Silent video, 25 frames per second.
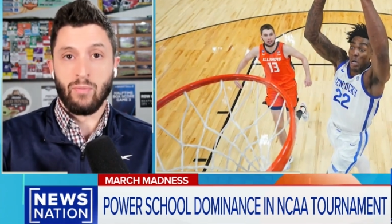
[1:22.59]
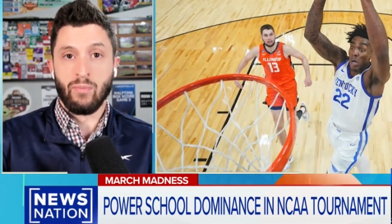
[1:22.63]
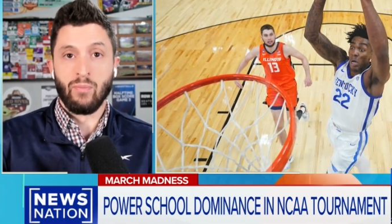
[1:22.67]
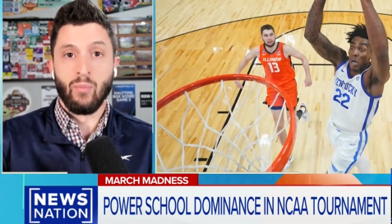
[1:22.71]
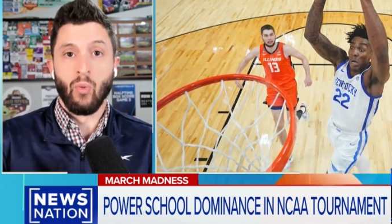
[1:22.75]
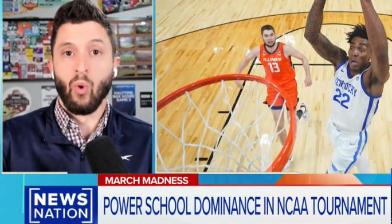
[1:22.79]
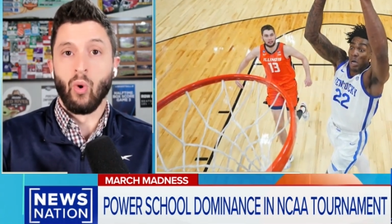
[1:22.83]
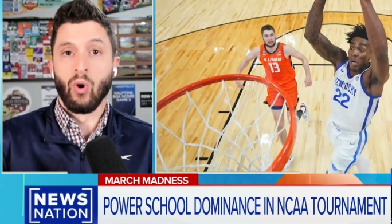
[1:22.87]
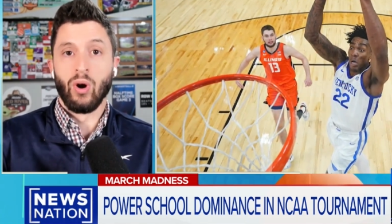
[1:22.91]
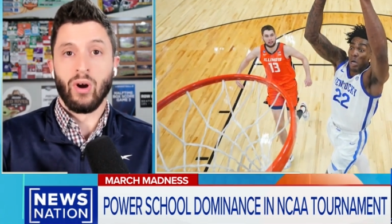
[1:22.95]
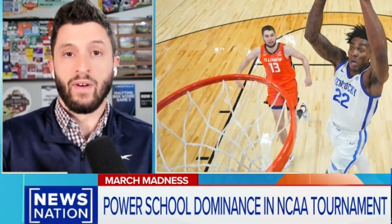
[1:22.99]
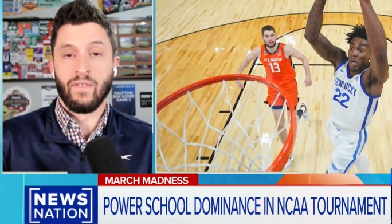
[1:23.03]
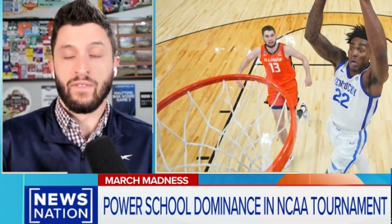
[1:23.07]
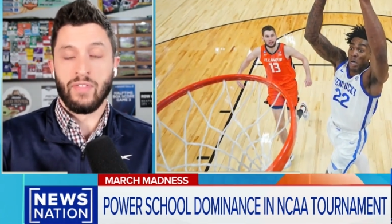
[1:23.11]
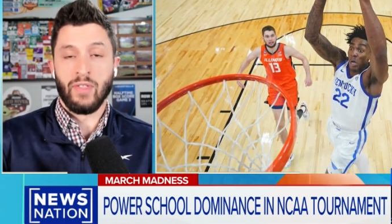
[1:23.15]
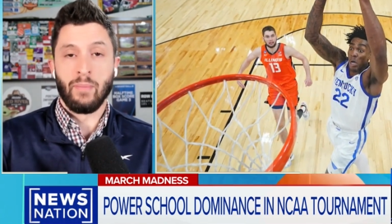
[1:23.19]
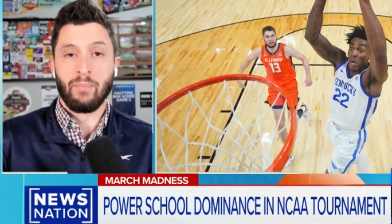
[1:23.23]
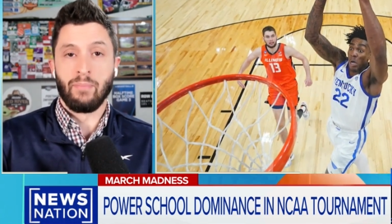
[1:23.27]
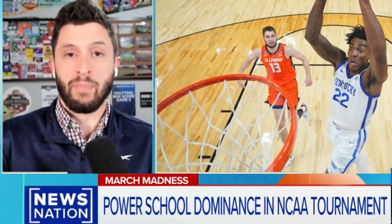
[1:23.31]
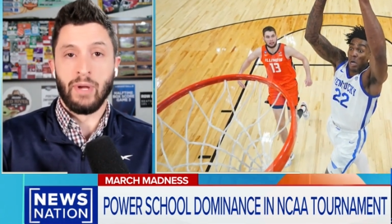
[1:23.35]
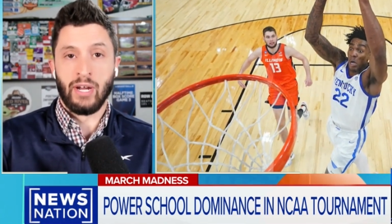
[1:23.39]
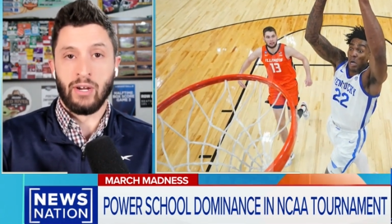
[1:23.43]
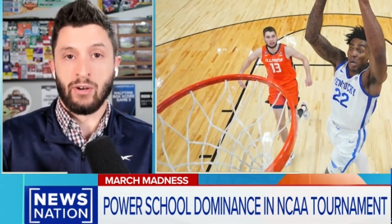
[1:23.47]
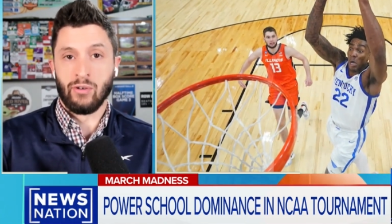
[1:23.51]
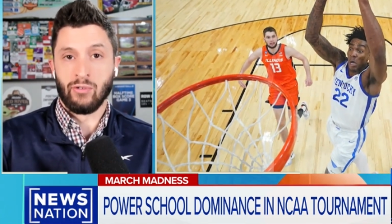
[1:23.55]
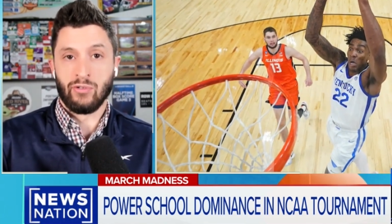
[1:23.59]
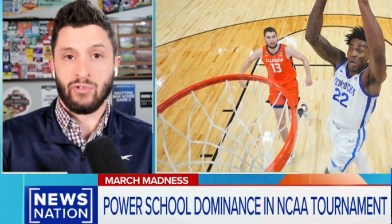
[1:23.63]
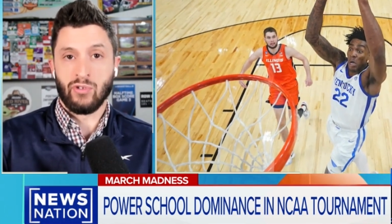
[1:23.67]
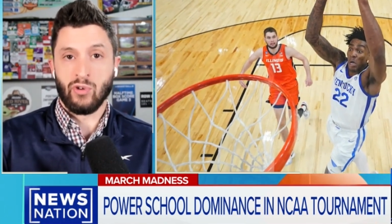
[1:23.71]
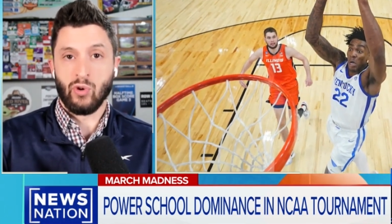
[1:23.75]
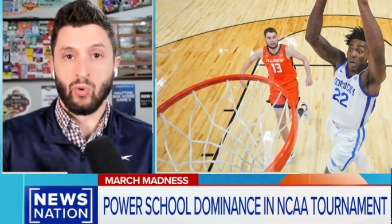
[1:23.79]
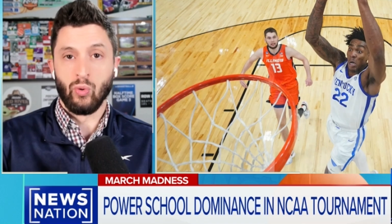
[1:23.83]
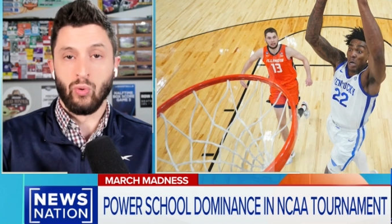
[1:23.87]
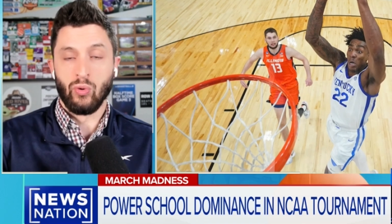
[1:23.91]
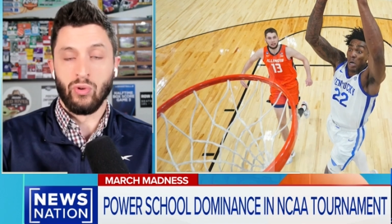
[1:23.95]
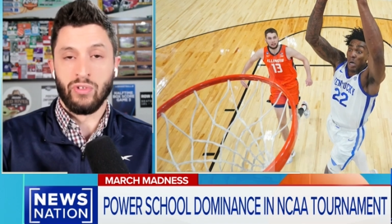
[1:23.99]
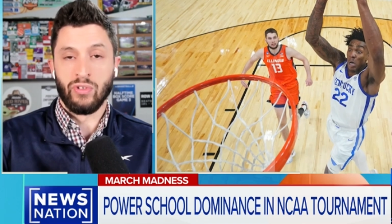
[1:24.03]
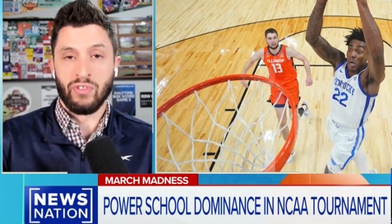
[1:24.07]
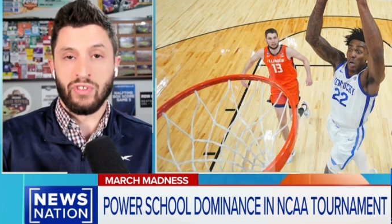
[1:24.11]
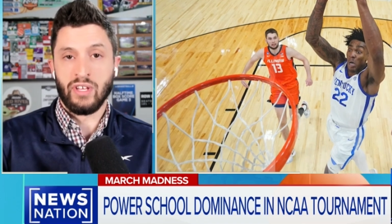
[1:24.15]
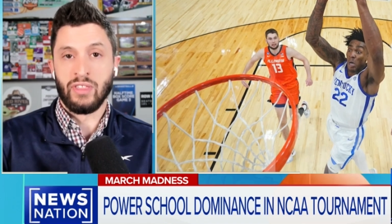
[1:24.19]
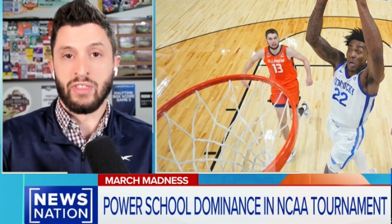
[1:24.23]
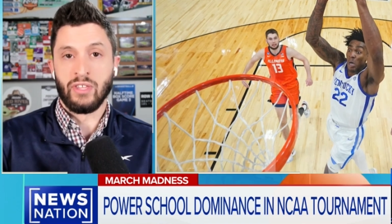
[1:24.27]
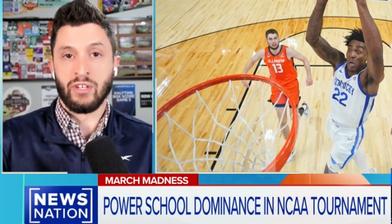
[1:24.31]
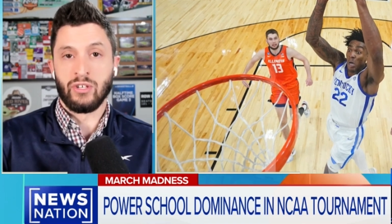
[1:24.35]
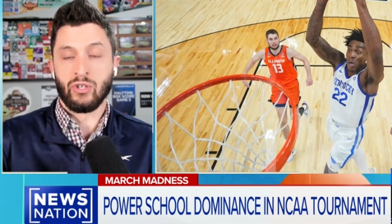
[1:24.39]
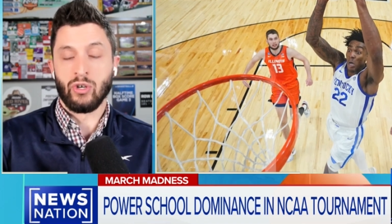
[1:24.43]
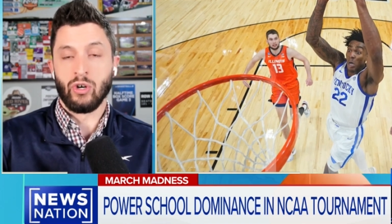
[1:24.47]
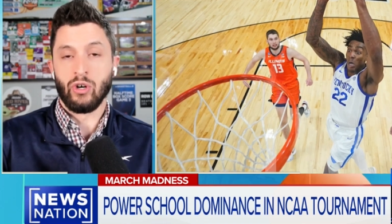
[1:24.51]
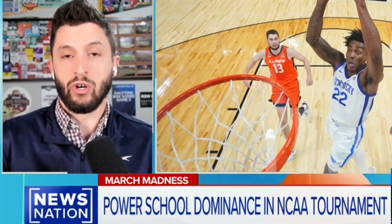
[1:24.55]
more of the bigger schools in
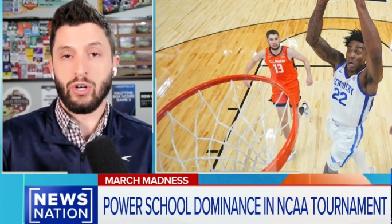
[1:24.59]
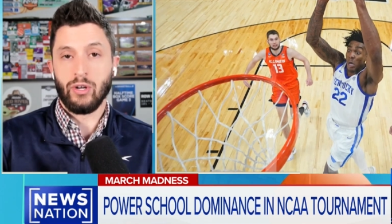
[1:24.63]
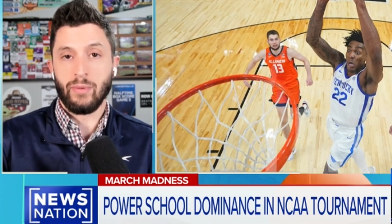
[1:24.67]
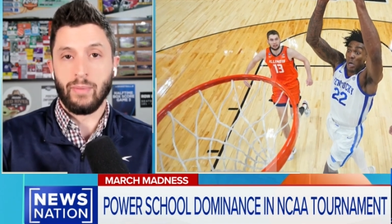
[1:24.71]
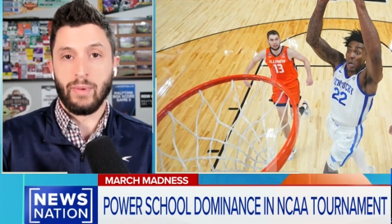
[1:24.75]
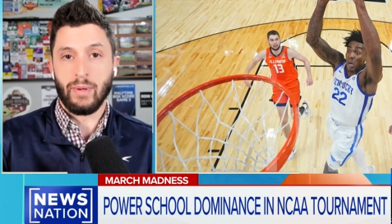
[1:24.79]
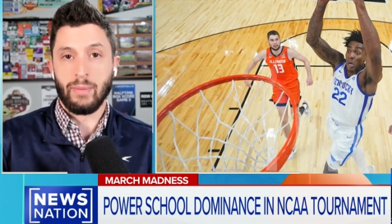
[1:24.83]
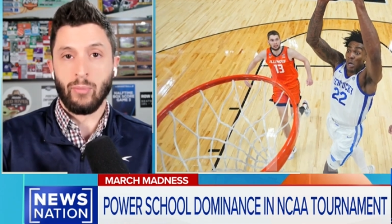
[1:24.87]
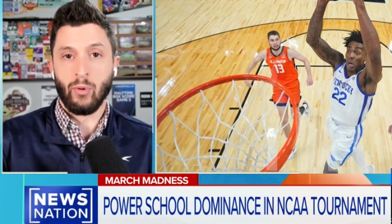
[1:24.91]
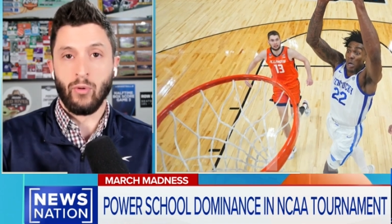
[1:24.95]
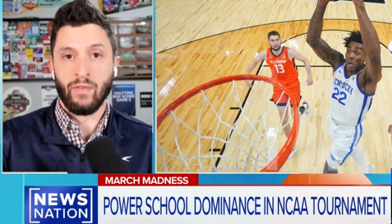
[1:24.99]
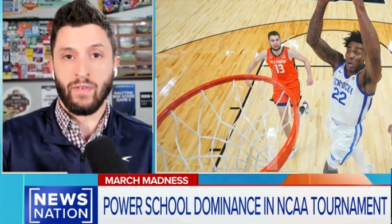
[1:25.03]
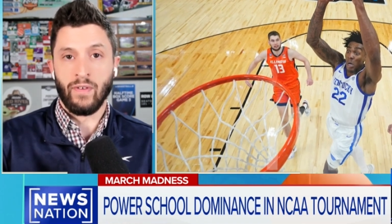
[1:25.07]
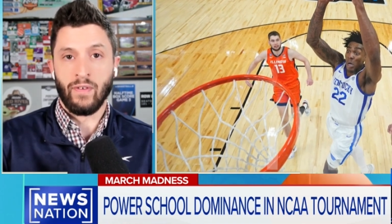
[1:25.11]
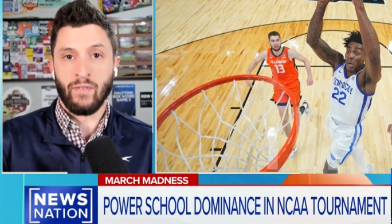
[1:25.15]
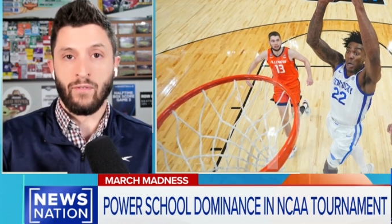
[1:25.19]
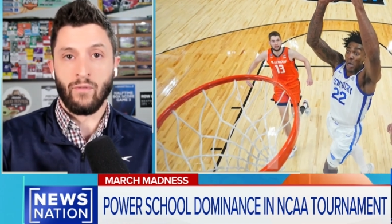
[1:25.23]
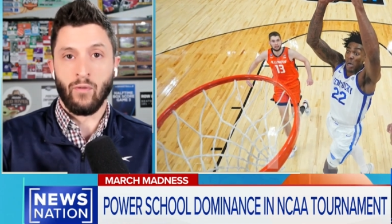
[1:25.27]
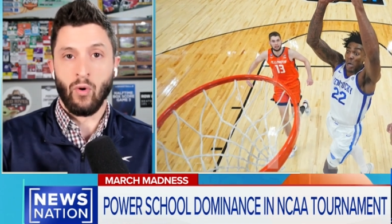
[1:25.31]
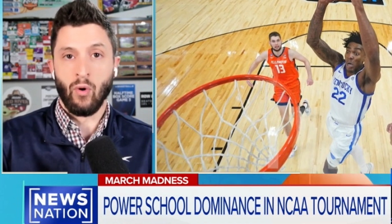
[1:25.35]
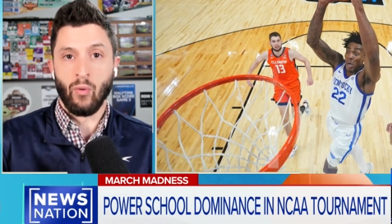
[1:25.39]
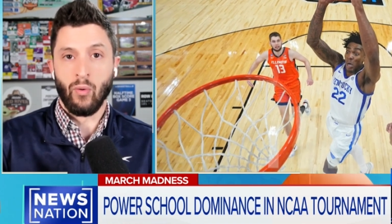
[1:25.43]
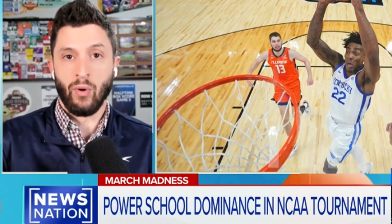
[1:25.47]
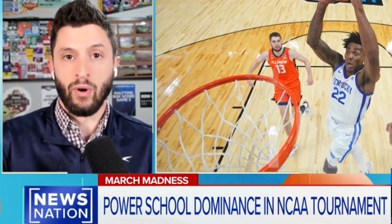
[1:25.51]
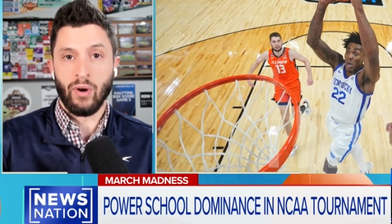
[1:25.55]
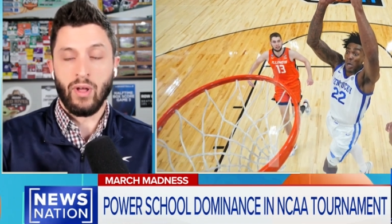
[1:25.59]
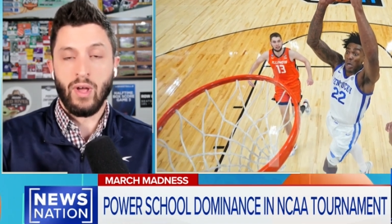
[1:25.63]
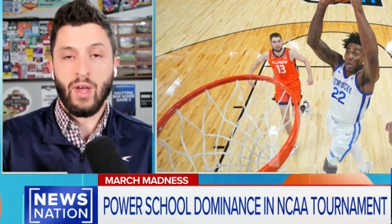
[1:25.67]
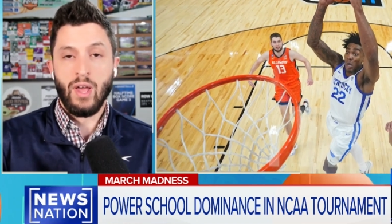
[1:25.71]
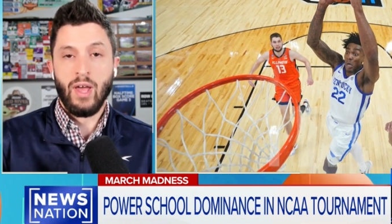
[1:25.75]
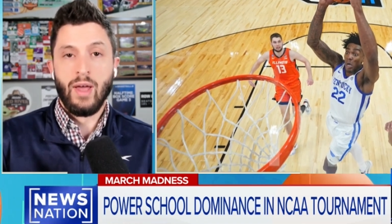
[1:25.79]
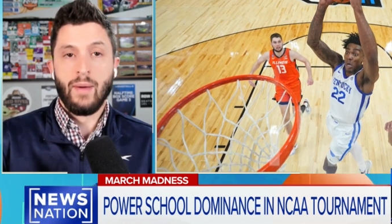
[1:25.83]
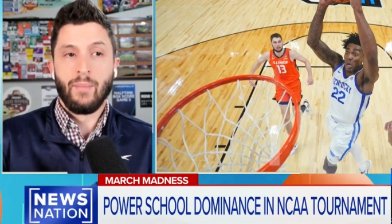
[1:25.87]
the tournament moving forward.